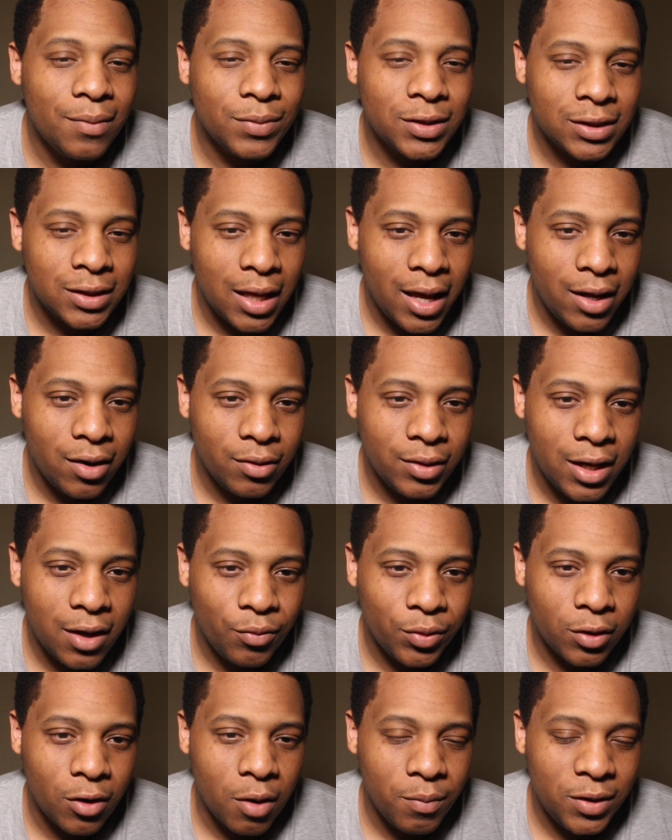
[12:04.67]
him slide on that
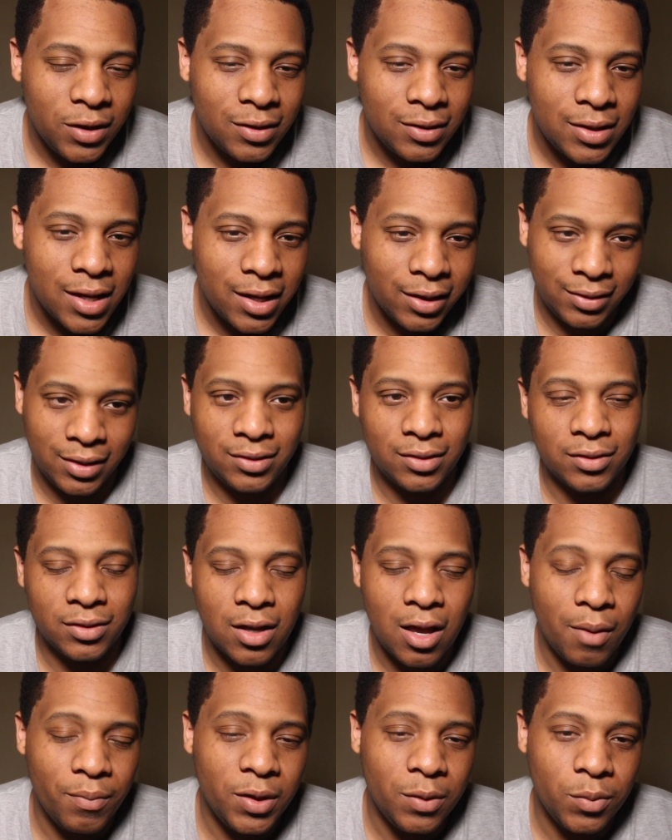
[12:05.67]
with Army of the Dead because that's a
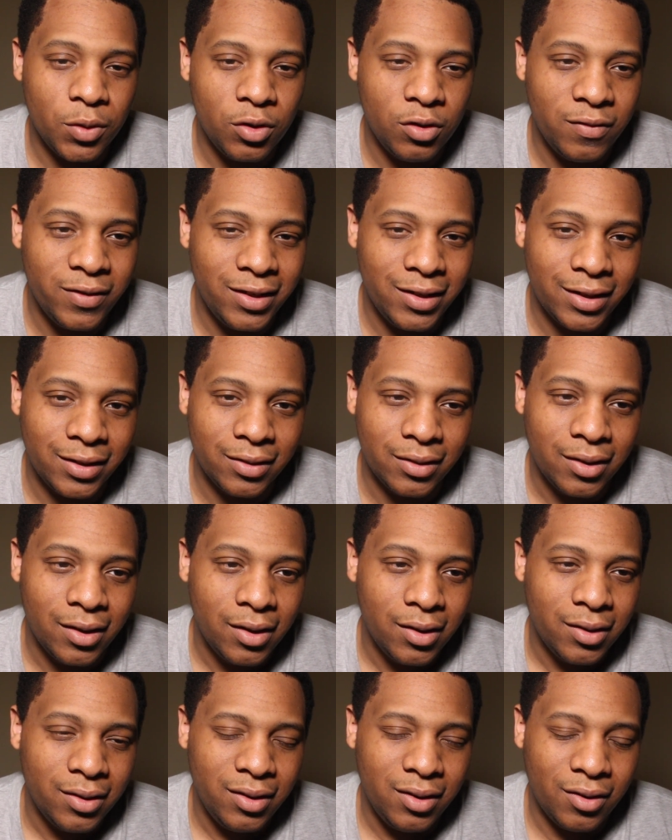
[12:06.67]
zombie movie, and
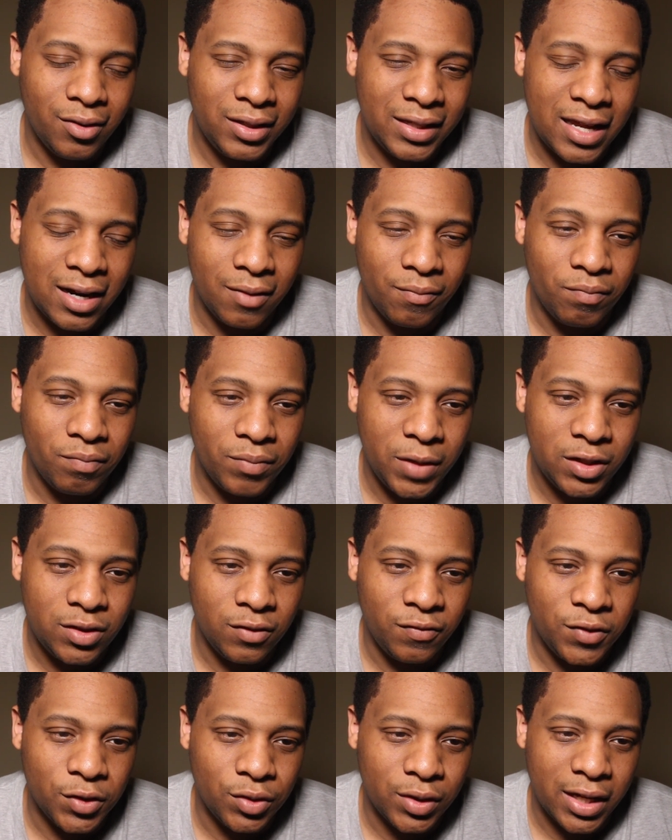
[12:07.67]
it kind of makes
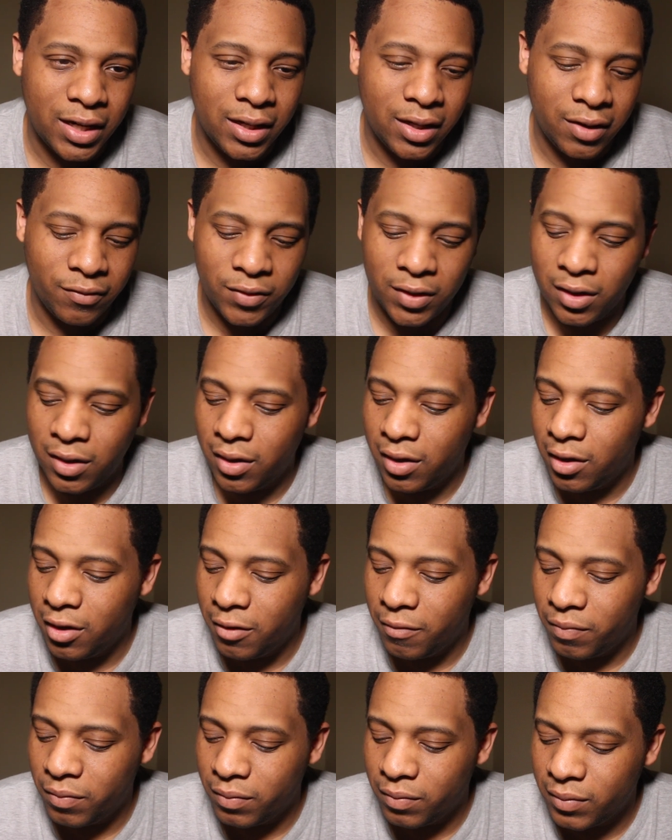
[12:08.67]
you feel kind
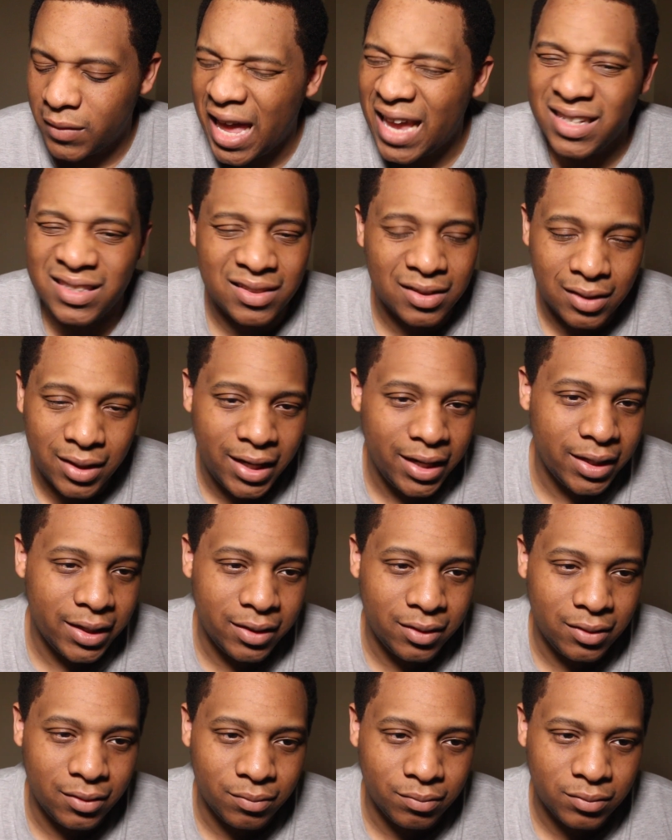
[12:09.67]
of isolated
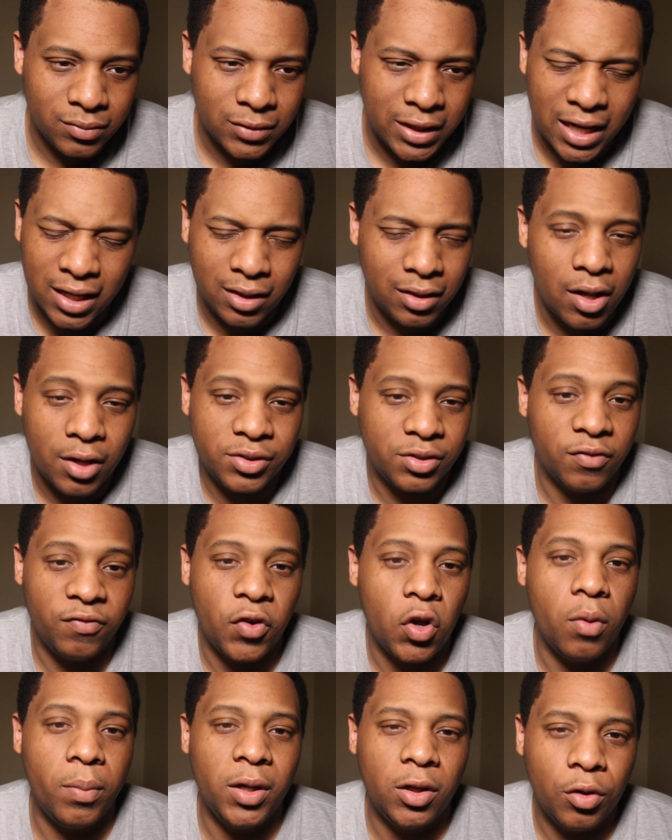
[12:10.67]
and kind of
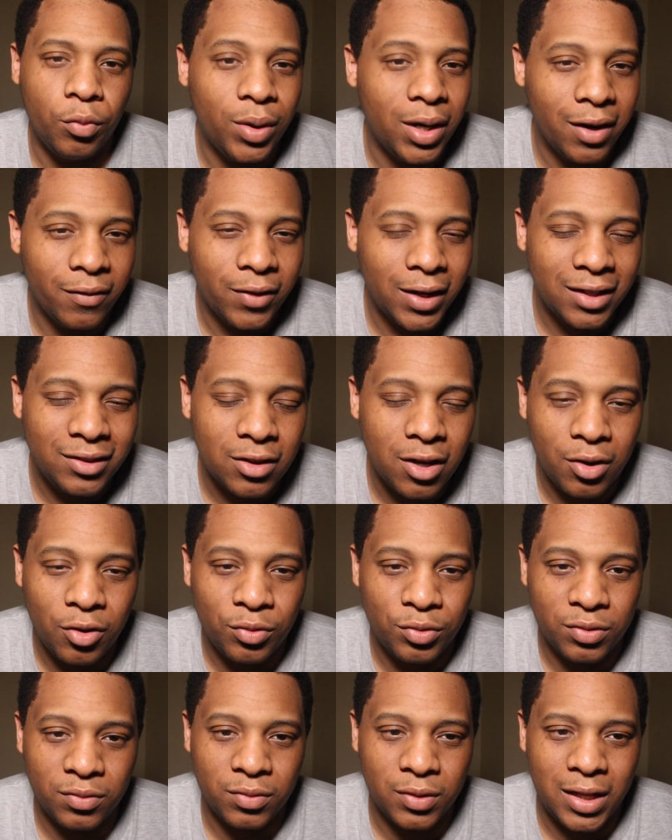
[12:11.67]
claustrophobic or whatever. I thought it
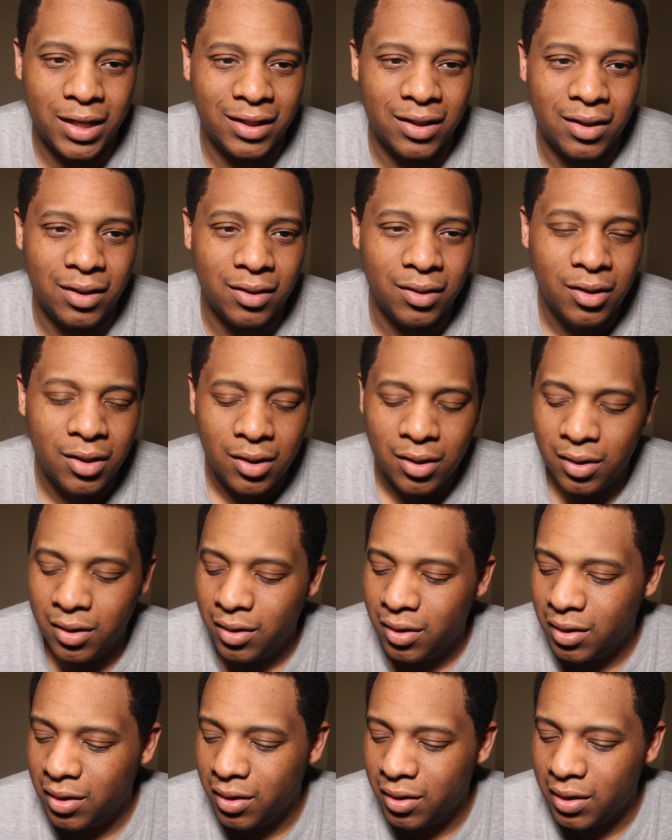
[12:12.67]
was like an
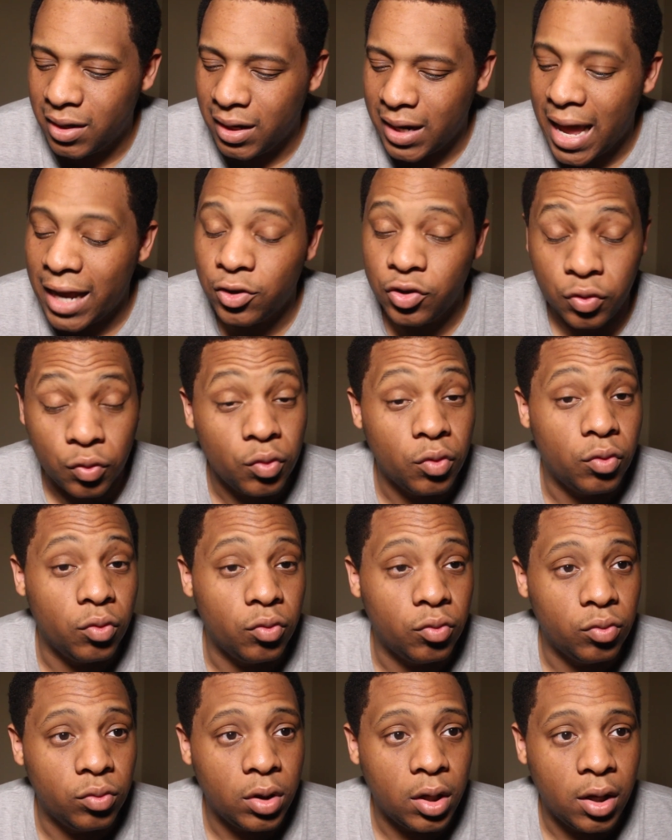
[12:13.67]

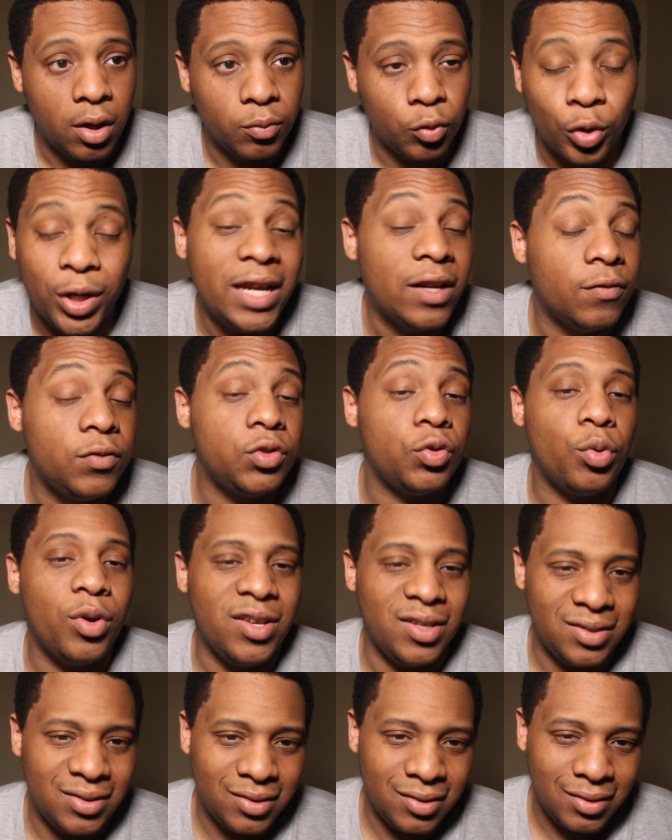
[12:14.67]
actual creative
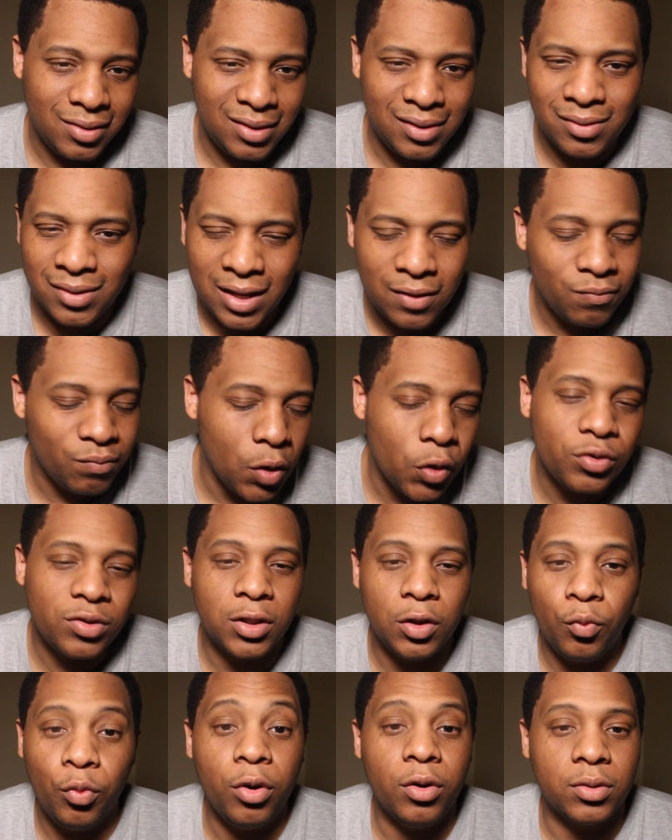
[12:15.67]
choice that
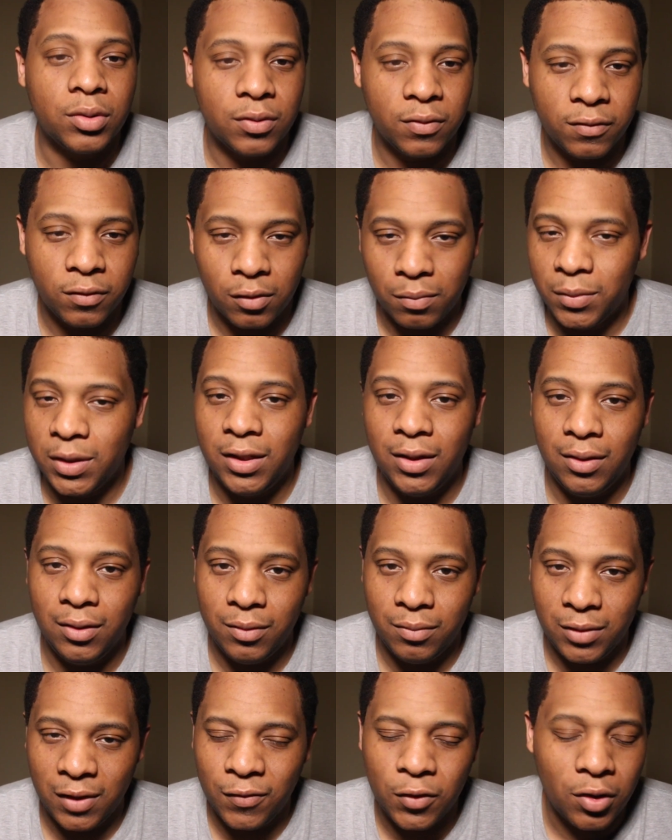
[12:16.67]
mostly worked for
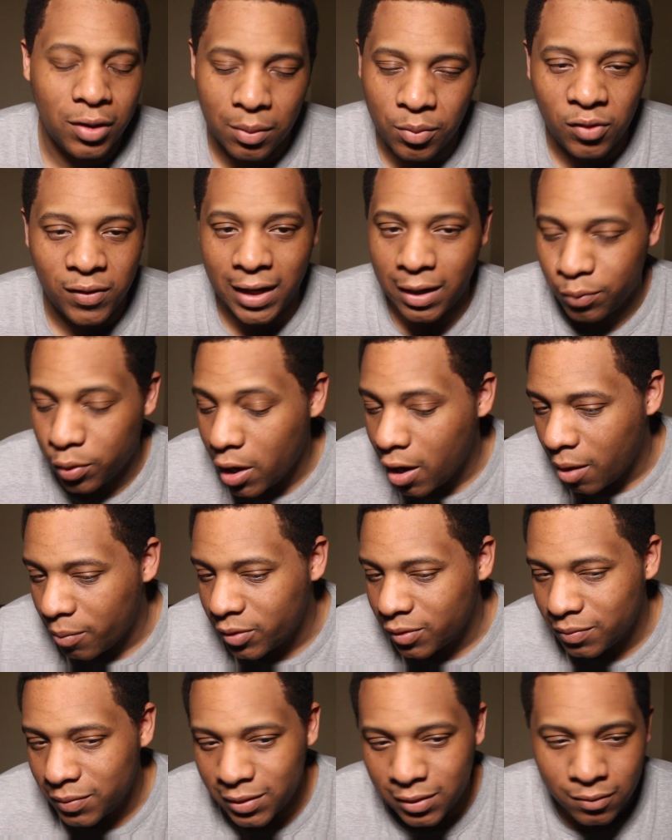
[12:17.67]
me, even though that movie had
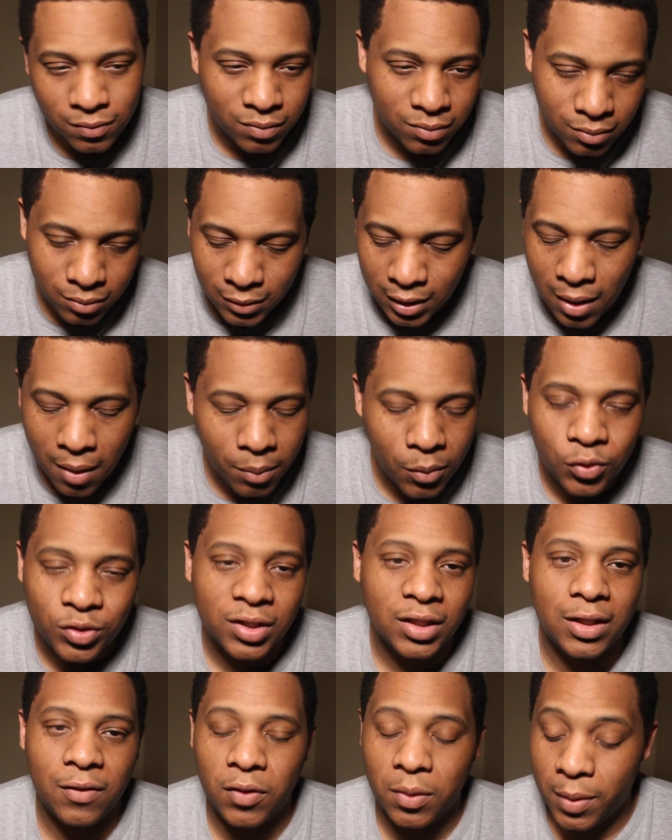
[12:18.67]
problems. I
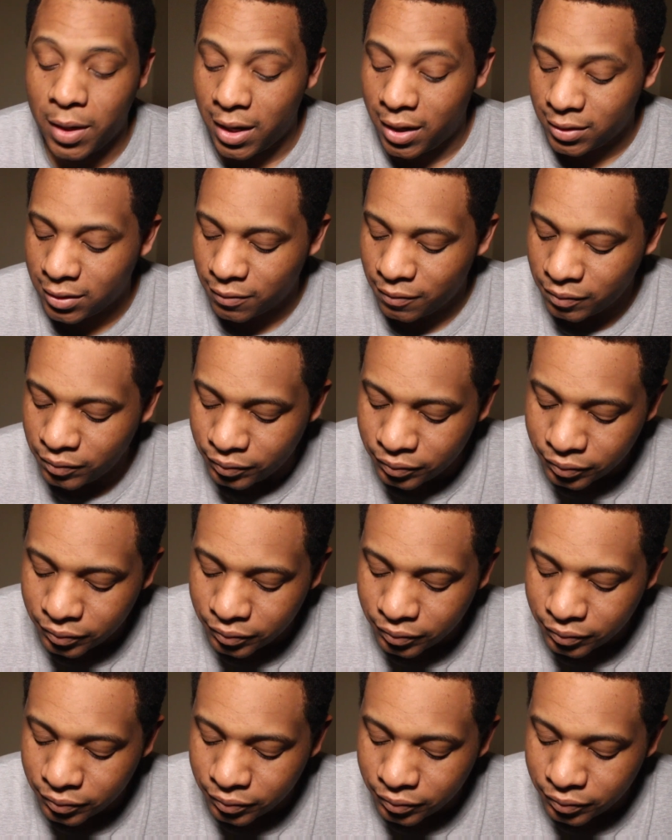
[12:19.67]
mostly give it a pass.